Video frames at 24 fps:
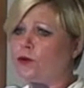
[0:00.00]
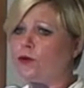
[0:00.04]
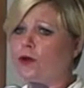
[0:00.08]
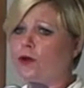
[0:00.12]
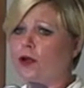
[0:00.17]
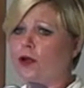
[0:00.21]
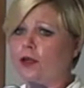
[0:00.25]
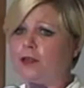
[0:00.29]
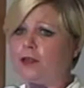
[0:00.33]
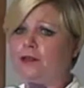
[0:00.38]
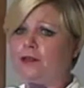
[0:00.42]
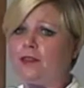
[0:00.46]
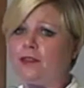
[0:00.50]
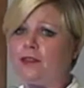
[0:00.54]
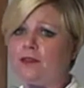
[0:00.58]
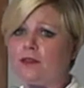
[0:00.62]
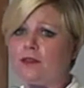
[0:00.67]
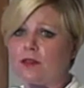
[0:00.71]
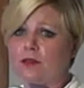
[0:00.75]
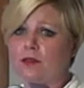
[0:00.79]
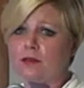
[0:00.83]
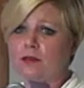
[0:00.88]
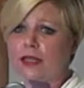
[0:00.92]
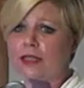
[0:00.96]
Earth,
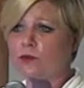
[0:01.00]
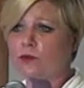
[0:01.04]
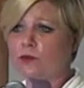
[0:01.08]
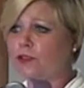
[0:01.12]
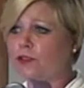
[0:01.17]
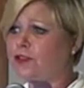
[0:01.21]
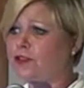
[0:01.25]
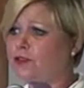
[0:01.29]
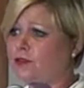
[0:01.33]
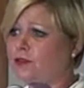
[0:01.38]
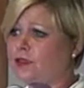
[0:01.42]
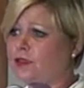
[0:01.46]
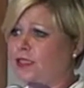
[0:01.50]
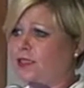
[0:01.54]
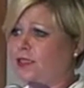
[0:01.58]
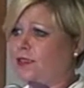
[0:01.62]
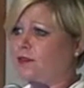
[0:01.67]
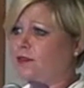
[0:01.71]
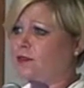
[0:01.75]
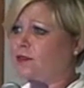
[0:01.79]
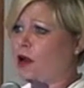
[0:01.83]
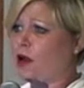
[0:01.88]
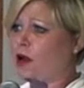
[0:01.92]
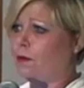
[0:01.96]
that's what you see.
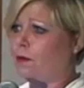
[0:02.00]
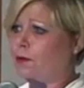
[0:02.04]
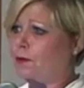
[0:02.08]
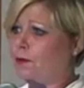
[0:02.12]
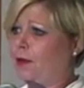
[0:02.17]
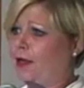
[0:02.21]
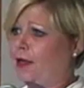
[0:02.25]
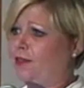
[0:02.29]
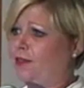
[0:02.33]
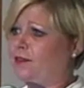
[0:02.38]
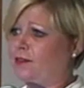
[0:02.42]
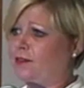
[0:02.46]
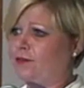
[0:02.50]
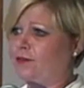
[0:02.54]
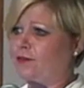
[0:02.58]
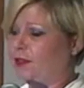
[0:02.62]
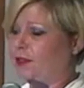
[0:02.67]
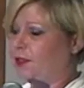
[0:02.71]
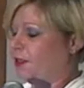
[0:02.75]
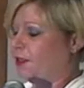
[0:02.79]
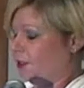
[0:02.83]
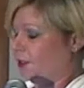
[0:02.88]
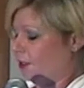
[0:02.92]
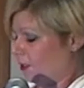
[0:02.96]
It's comprised of
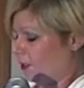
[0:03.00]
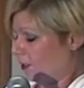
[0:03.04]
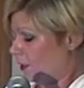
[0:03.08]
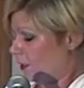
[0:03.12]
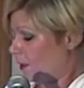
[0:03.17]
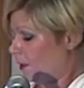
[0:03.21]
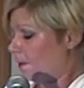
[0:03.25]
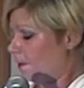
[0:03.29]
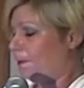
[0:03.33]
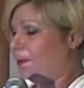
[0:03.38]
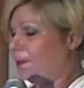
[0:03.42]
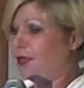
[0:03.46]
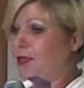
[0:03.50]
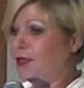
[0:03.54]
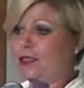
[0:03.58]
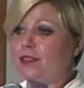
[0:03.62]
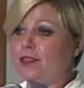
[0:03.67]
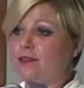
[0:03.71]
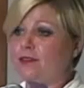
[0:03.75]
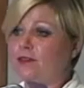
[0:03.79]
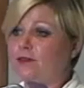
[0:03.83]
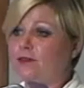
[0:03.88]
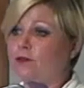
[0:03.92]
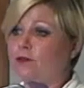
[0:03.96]

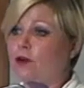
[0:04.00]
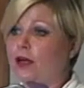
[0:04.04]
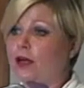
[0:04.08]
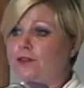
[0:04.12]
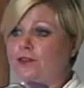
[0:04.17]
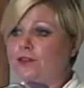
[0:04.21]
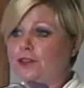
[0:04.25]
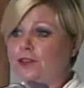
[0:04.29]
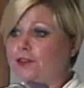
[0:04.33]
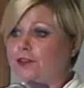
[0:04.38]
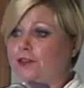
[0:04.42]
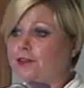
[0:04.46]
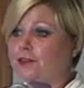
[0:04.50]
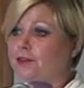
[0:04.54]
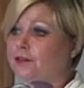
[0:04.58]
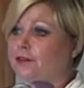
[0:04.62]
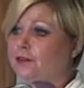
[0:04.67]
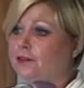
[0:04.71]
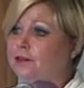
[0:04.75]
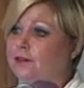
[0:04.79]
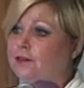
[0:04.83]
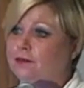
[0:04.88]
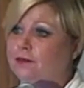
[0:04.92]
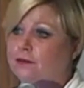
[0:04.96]
billions of
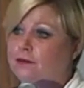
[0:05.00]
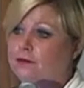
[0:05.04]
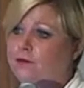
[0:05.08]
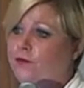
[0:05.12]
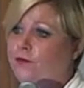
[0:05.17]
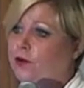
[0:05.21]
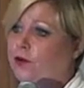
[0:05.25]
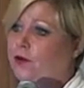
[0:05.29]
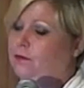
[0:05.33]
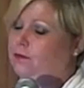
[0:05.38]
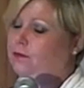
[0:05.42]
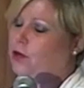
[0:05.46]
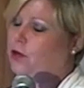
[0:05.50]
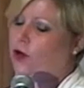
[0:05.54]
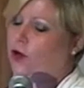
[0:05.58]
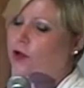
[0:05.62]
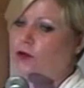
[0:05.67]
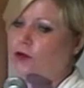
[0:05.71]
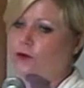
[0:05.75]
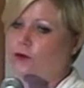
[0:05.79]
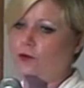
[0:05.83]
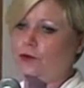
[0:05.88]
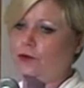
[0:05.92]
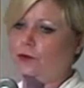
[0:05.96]
rosters from all
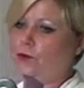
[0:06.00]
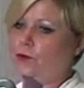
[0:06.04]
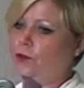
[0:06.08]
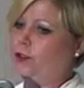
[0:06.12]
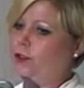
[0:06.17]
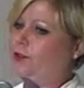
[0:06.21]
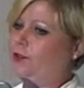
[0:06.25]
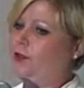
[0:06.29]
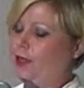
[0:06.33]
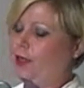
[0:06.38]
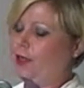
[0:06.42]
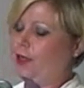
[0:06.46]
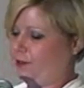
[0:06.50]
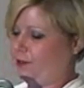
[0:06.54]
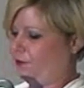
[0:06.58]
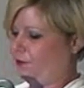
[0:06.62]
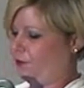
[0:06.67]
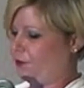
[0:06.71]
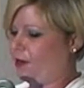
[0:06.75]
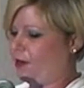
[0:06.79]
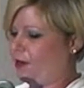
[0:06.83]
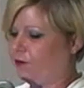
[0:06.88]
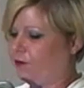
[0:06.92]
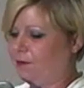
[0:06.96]
over the world,
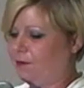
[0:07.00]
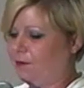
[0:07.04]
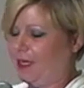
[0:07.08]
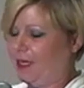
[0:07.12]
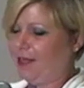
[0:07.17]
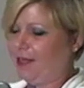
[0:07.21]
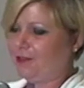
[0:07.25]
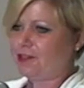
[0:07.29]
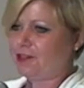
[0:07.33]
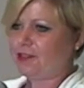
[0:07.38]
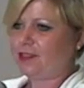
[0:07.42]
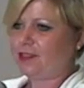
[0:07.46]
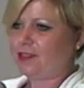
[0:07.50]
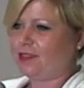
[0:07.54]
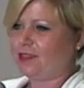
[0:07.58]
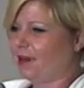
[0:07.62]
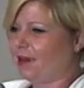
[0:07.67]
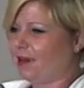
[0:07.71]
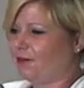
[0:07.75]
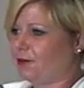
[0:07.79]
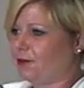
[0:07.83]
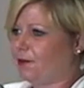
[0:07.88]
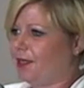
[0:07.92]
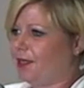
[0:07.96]
different government agencies.
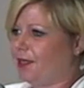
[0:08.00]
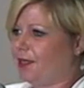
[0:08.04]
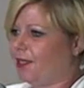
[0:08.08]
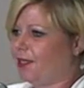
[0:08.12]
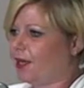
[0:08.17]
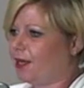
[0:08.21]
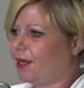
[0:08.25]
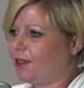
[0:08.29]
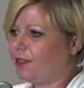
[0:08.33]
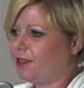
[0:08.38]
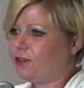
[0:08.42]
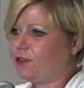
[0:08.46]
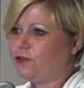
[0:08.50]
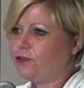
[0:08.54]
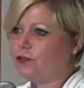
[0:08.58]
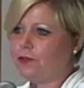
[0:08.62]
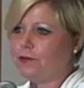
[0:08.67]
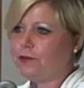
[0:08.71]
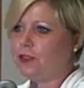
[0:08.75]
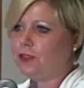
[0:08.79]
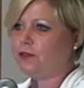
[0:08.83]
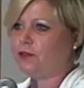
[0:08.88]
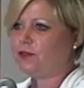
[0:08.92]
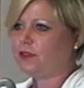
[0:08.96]
Everybody kind of
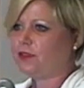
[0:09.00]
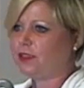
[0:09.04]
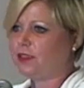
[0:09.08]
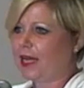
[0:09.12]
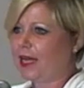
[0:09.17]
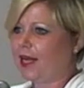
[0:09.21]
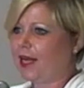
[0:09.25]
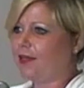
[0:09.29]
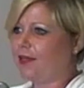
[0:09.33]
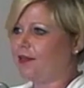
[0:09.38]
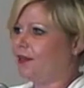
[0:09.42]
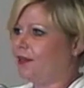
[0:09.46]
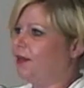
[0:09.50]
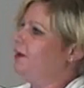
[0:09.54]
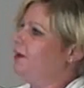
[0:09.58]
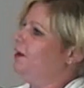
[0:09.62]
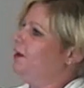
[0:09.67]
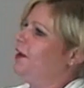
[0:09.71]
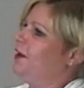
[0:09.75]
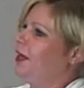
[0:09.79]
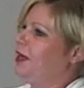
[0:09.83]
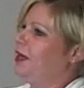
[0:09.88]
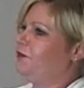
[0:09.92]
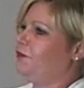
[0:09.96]
contributes to that.
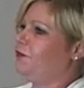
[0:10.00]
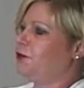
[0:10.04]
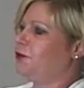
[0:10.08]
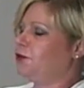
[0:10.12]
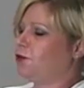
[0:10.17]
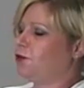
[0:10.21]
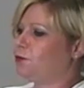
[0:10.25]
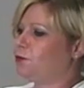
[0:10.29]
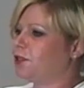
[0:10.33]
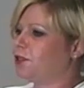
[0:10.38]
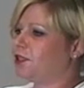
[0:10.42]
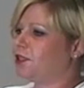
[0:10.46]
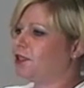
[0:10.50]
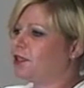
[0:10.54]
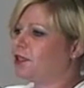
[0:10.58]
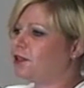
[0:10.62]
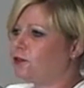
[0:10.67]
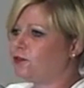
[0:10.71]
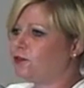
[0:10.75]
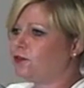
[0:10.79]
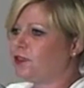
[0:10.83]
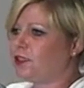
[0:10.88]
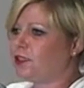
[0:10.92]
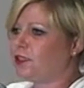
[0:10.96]
And if you look really
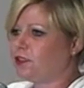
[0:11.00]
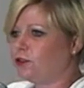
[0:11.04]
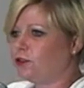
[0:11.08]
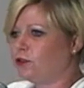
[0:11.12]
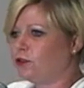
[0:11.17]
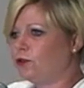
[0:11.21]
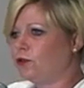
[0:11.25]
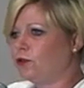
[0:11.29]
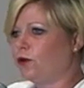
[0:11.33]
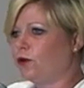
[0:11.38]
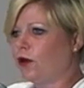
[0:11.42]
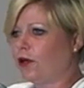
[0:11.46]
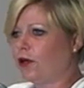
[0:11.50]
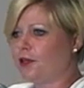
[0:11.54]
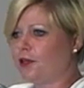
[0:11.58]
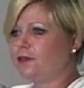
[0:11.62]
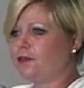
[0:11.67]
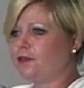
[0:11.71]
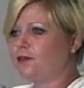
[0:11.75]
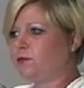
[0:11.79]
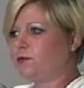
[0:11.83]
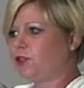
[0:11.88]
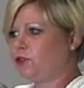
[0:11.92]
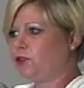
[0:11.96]
closely in Google
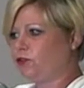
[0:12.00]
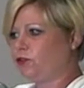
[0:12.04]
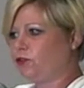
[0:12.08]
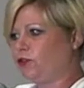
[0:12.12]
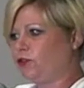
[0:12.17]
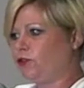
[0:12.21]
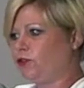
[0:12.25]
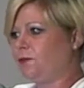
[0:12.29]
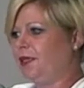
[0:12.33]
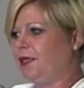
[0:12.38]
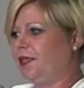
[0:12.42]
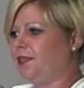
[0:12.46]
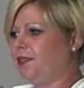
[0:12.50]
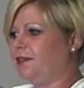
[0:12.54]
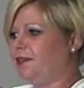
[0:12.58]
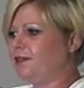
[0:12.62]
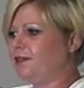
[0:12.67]
Earth, when you zoom in,